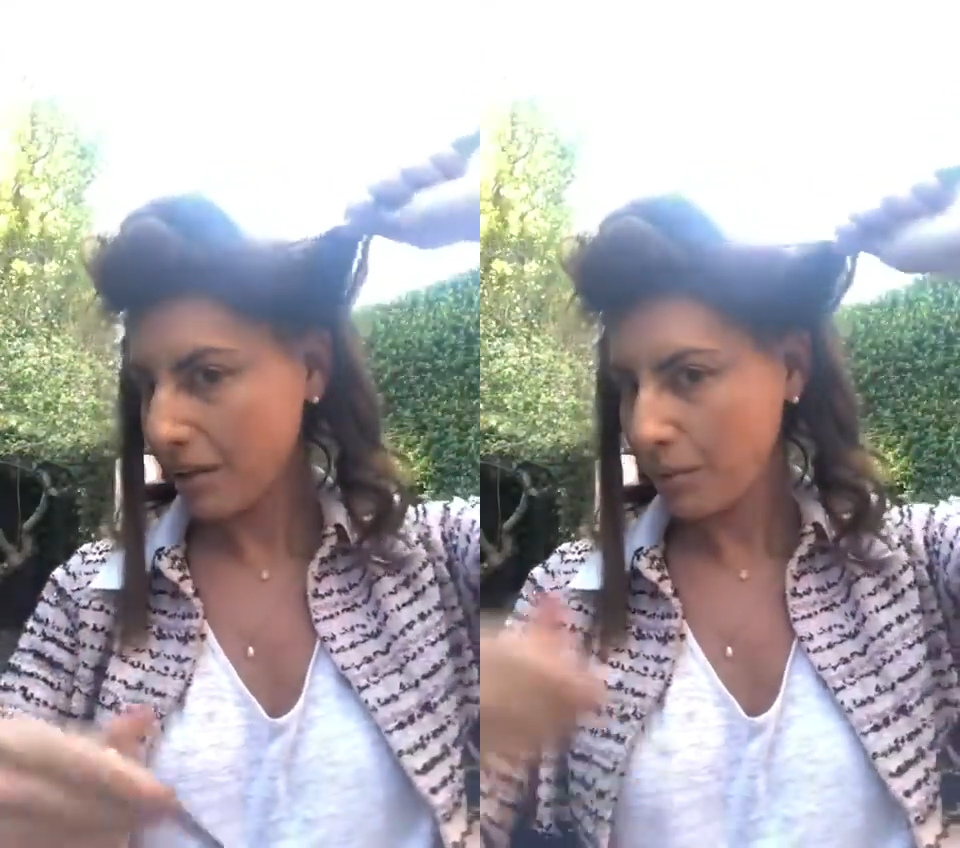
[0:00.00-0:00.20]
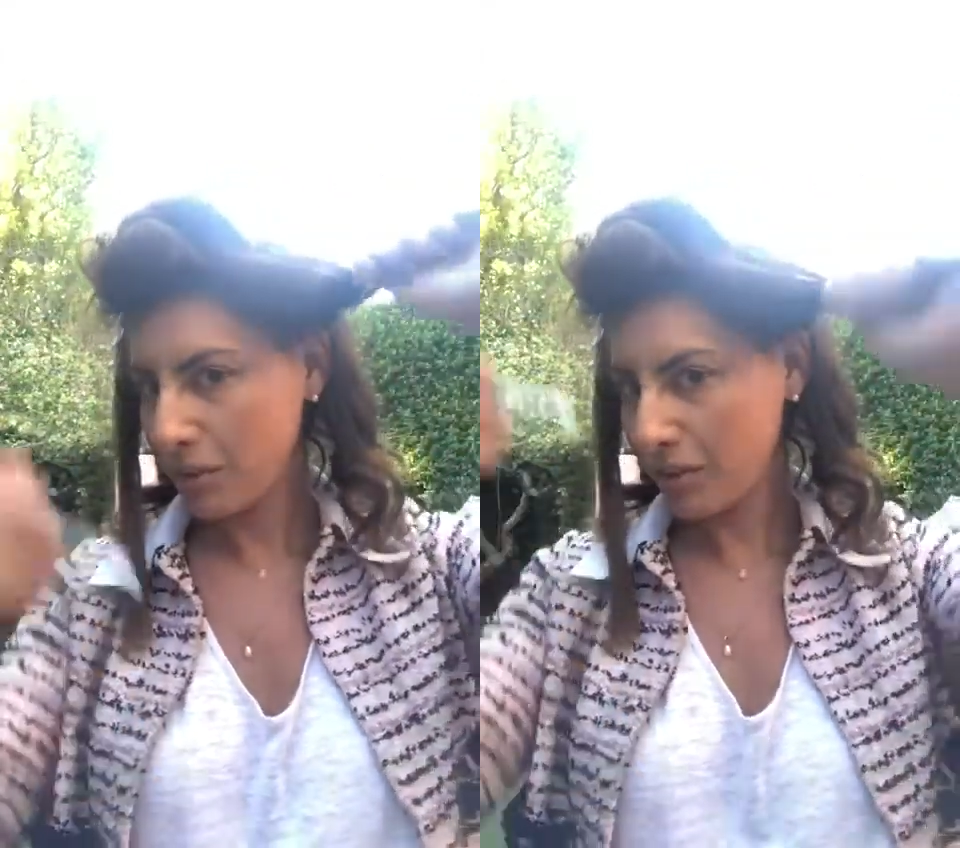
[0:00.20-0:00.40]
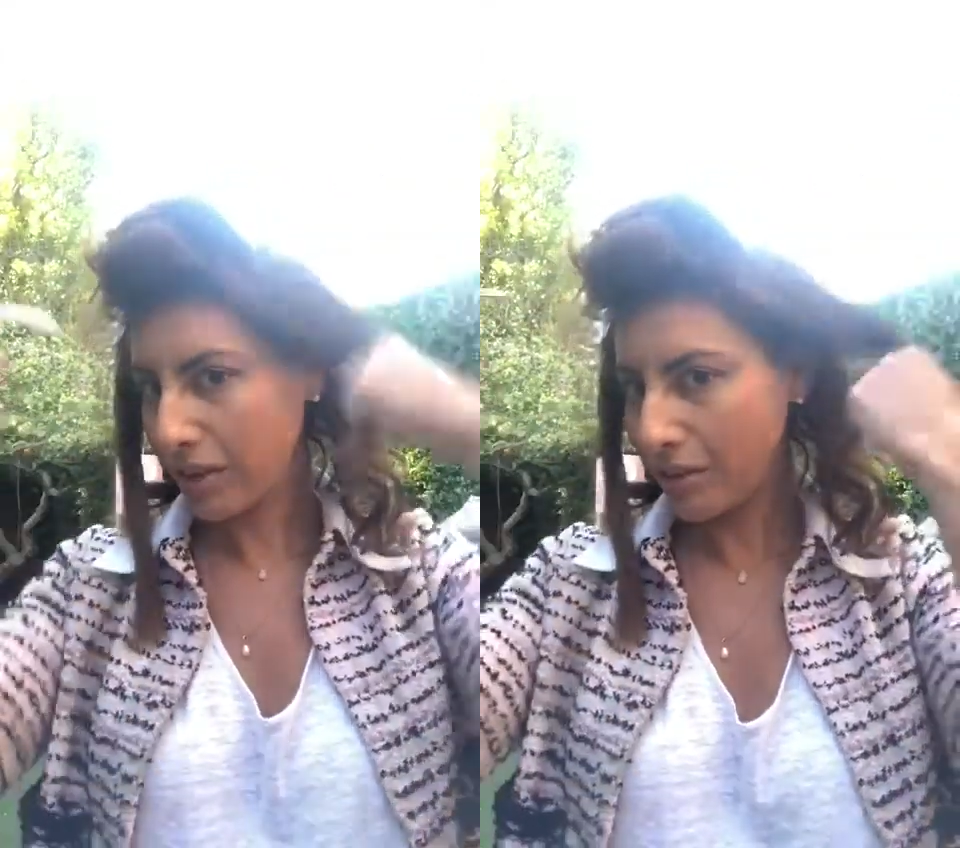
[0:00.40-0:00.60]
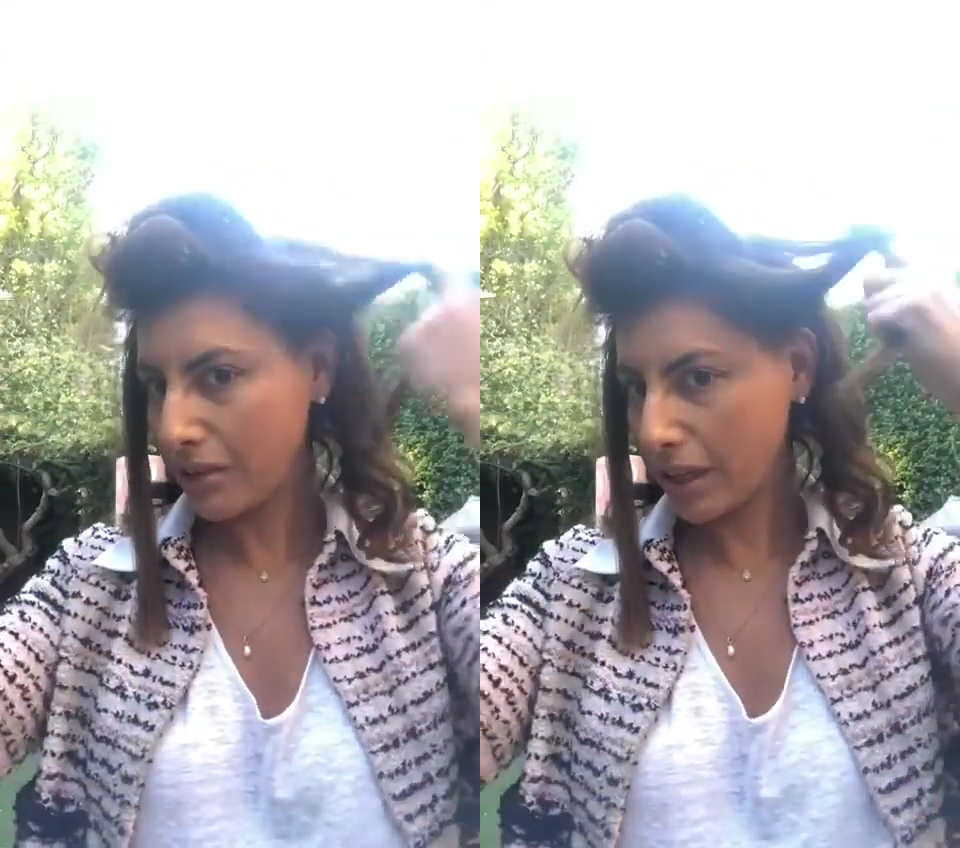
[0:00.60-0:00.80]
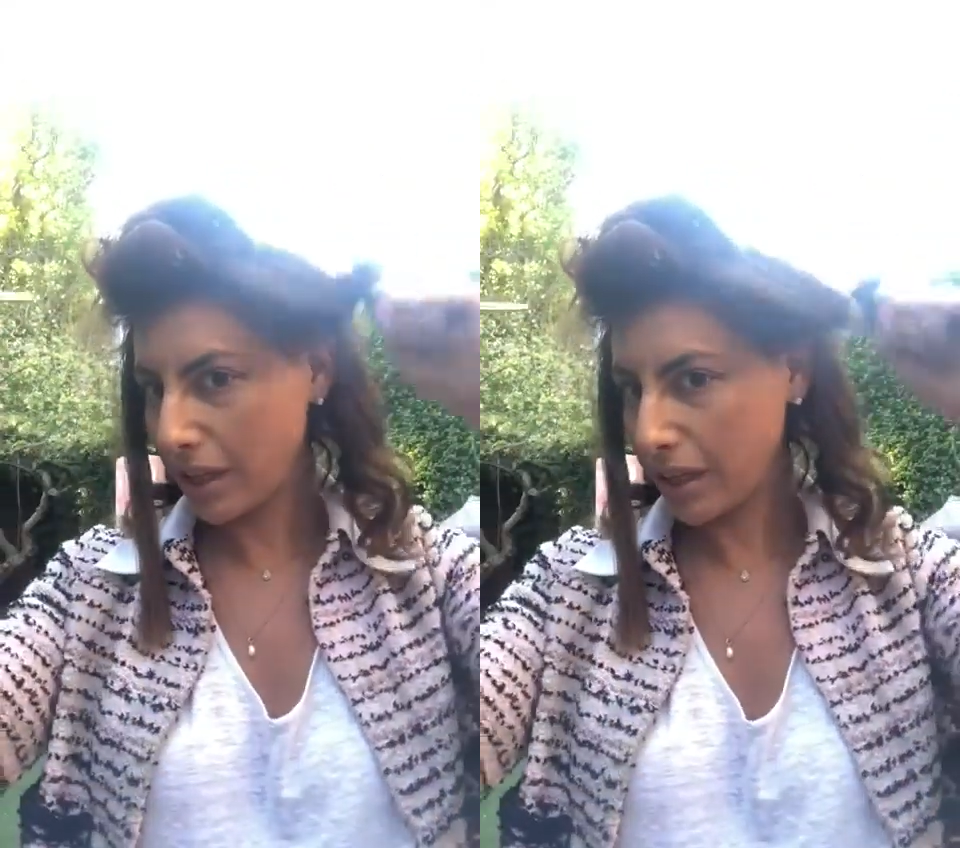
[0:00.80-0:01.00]
which is
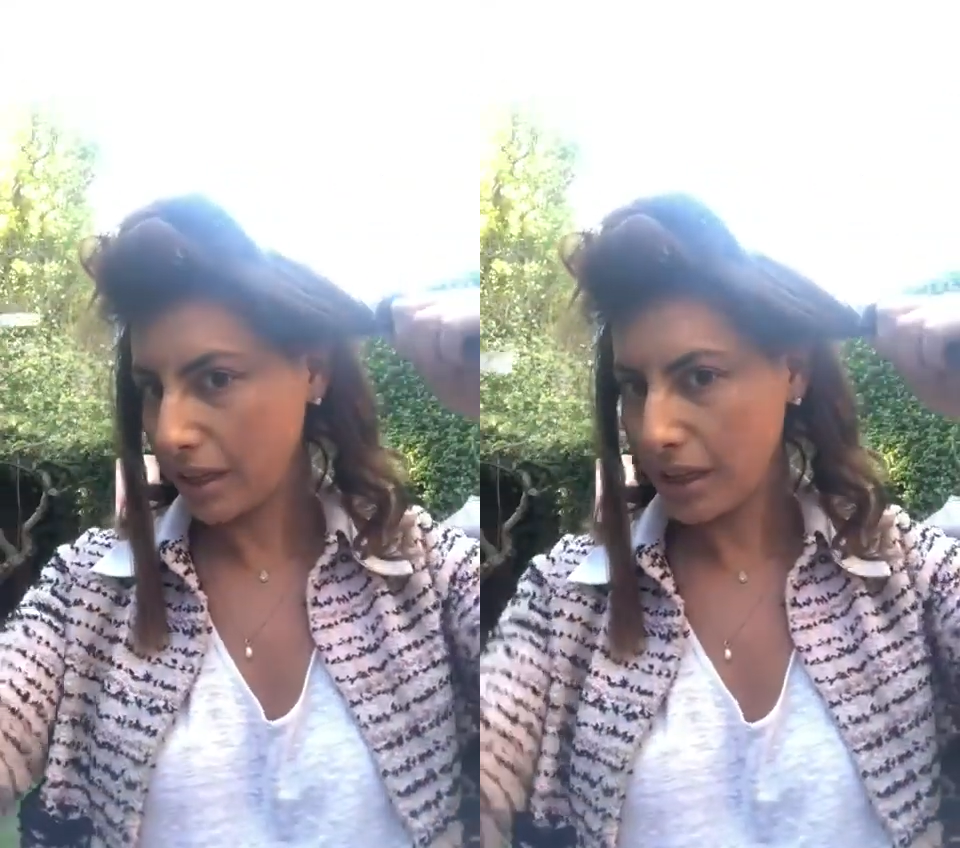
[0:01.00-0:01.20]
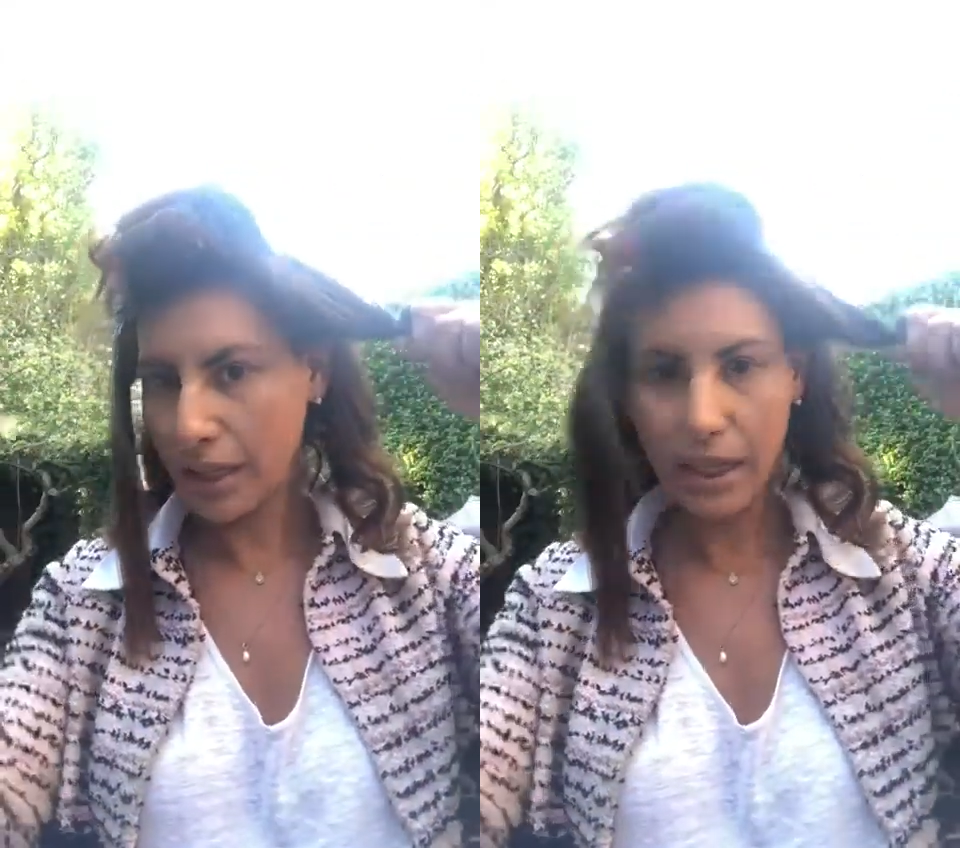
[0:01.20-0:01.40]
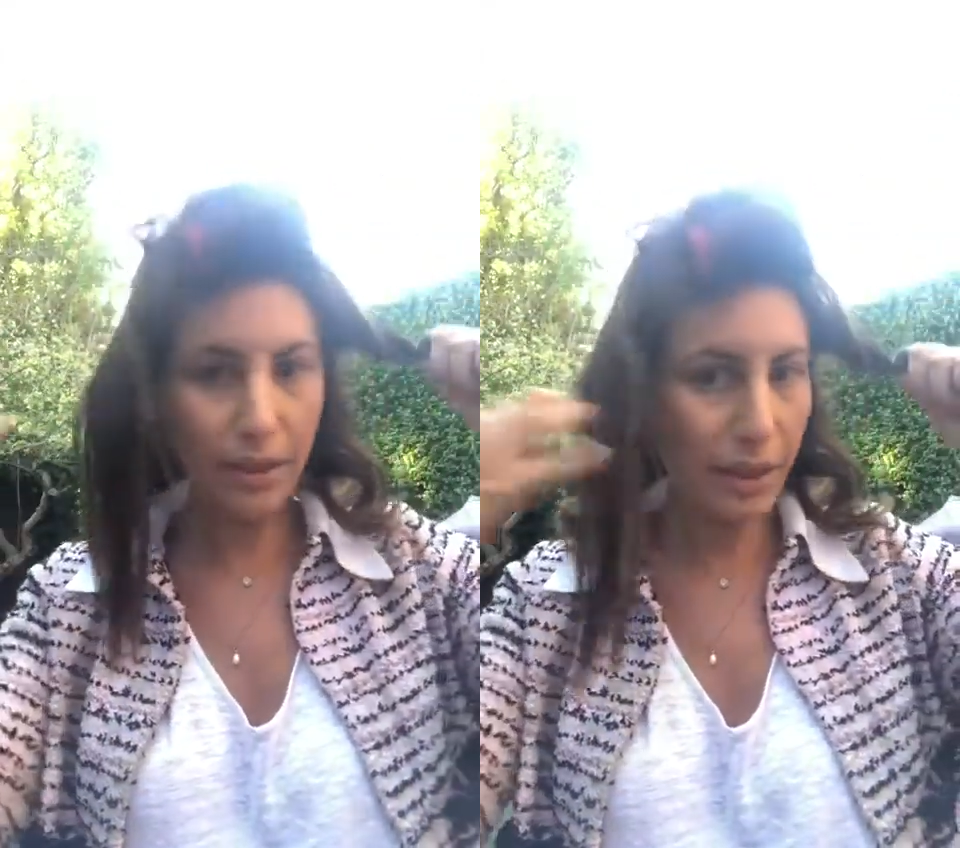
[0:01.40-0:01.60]
lovely and curly,